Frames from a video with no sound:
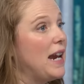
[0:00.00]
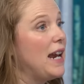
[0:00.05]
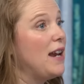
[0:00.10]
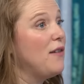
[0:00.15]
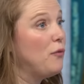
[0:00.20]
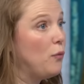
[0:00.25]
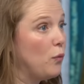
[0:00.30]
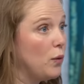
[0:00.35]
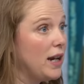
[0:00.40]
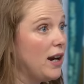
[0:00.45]

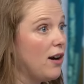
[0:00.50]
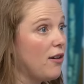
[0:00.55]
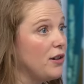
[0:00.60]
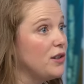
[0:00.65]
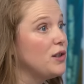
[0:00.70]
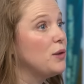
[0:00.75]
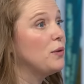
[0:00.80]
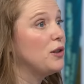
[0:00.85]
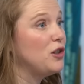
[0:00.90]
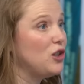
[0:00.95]
if we are
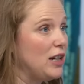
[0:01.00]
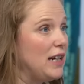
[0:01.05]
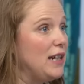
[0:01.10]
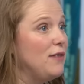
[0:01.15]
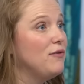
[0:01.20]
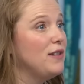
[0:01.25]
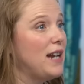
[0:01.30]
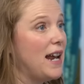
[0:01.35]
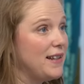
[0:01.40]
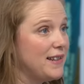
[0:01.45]
to
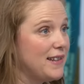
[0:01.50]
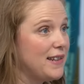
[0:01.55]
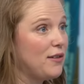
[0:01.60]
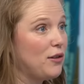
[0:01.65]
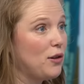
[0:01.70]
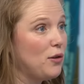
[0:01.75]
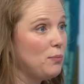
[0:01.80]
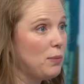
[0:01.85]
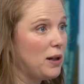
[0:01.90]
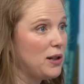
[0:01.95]
achieve net
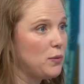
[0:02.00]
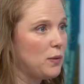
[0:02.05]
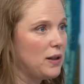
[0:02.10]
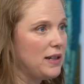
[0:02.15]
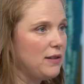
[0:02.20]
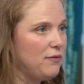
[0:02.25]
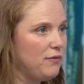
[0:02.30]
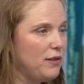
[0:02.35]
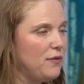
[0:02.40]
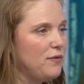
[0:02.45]
zero by
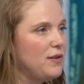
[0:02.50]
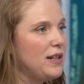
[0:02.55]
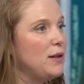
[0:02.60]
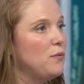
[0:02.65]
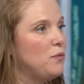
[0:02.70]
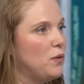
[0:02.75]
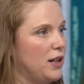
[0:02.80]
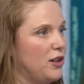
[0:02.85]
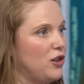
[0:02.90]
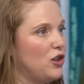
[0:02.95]
2050,
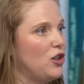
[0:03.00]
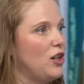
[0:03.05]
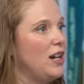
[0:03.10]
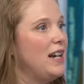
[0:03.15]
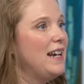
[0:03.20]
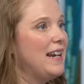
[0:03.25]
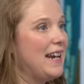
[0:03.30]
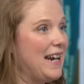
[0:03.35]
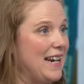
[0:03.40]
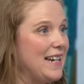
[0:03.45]
which
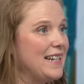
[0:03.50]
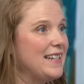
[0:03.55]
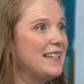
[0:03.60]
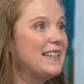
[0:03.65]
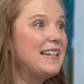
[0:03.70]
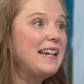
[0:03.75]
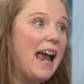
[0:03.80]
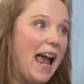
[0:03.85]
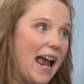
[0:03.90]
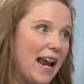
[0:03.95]
is
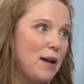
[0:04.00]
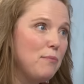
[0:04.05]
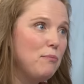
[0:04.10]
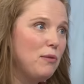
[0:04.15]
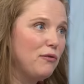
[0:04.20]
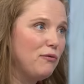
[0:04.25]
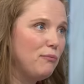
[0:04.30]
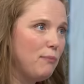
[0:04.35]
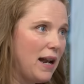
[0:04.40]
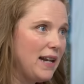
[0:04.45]
the aim
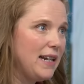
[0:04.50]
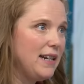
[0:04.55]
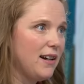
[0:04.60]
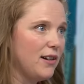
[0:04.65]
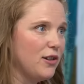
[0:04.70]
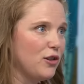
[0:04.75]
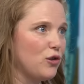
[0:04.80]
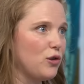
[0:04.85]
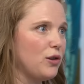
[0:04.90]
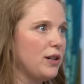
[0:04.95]
of many
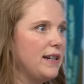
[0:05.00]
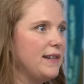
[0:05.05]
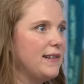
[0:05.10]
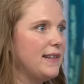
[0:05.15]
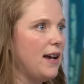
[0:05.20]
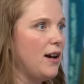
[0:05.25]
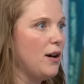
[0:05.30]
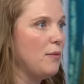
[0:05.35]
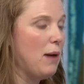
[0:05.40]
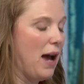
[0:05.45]
countries
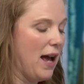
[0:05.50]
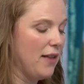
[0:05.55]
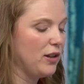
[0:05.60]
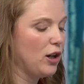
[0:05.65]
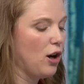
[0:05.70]
um, at the